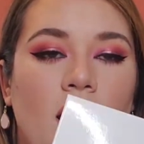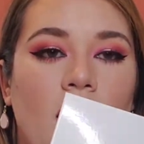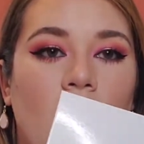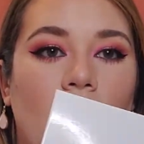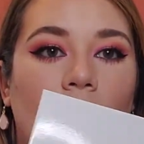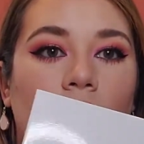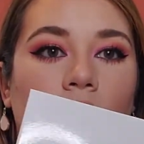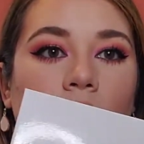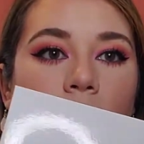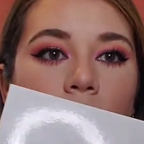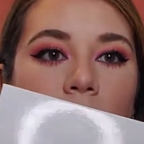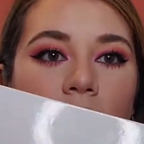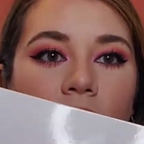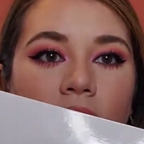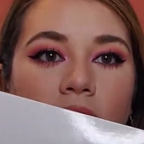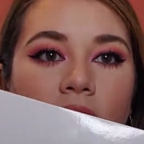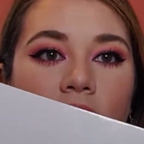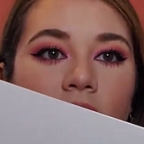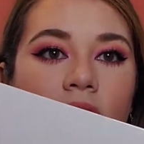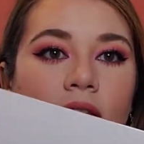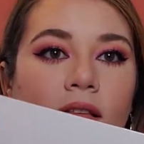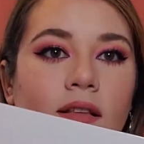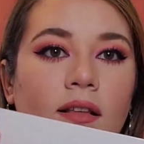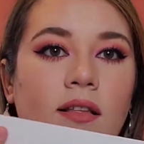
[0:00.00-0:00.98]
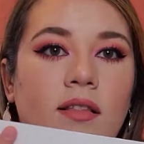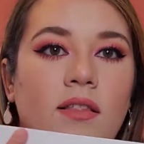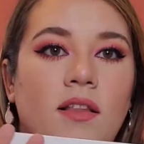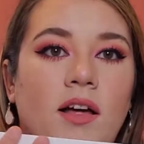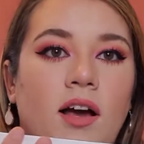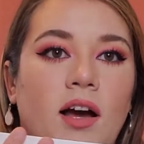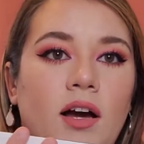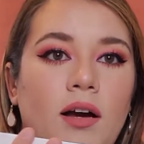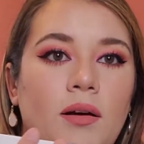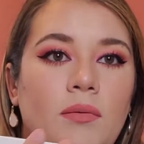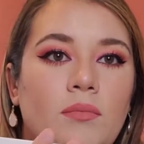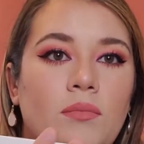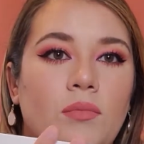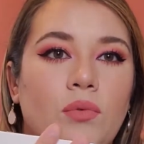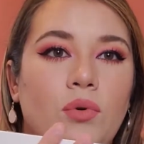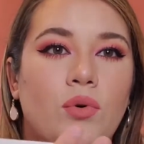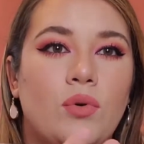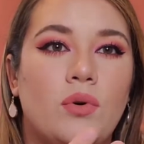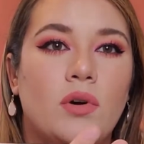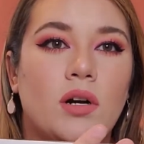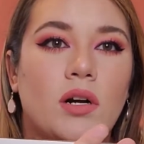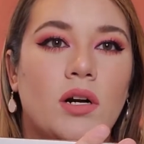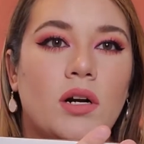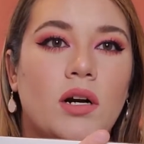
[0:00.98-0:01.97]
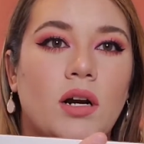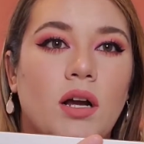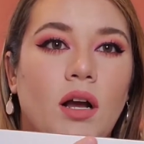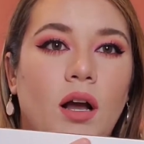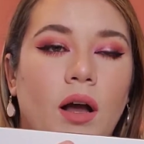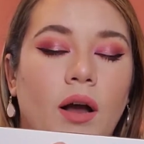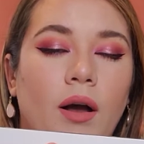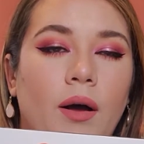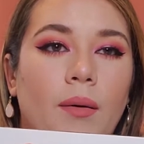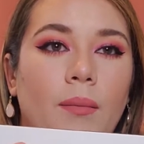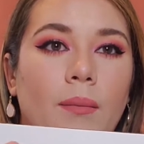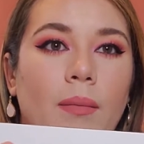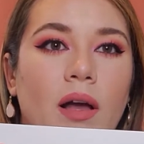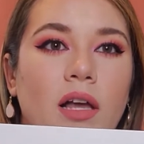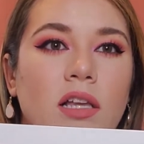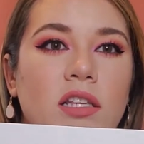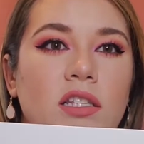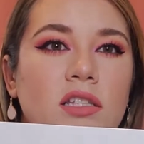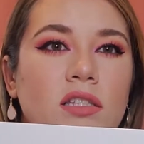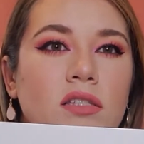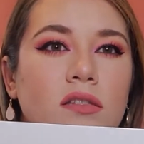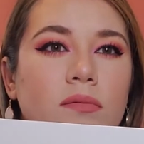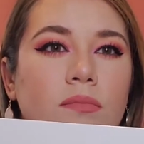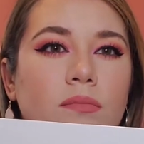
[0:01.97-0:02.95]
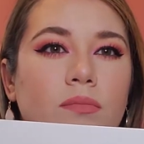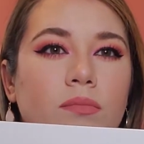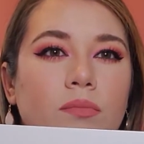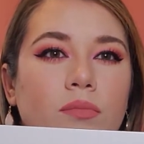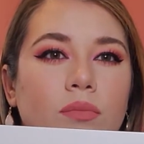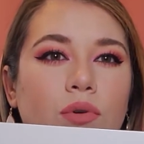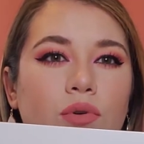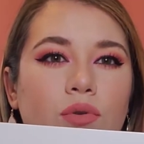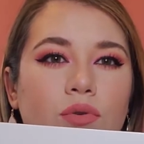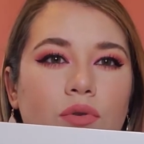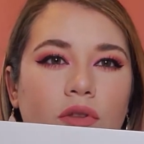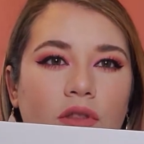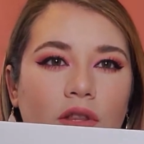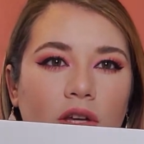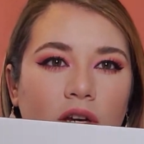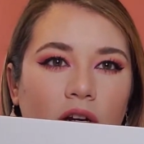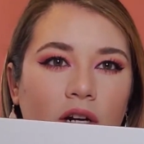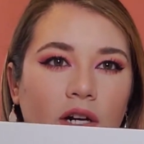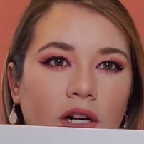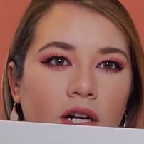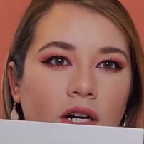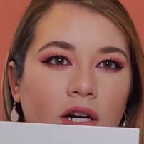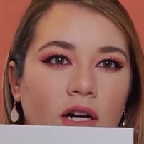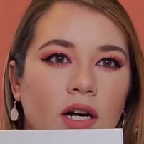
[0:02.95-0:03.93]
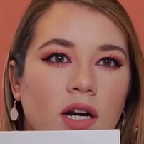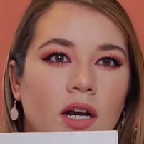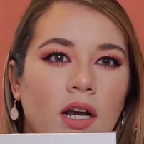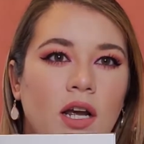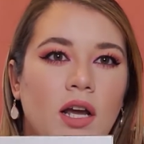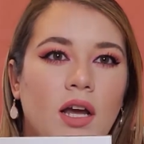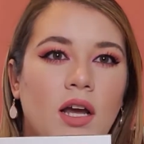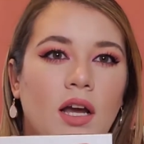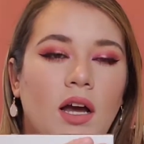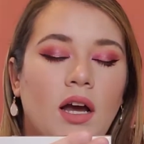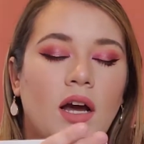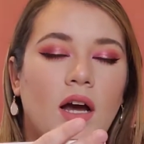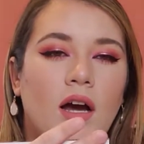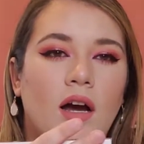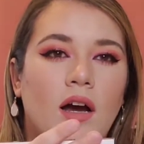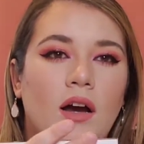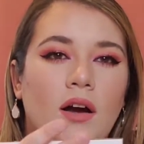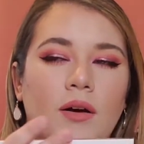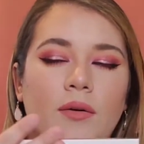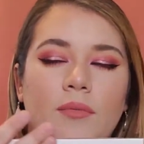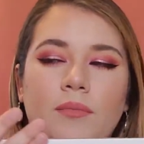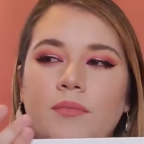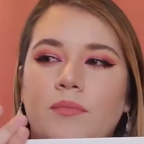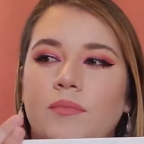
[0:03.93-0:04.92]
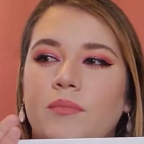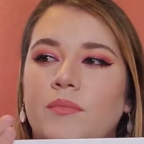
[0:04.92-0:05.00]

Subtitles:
And this is a lot more smoother. I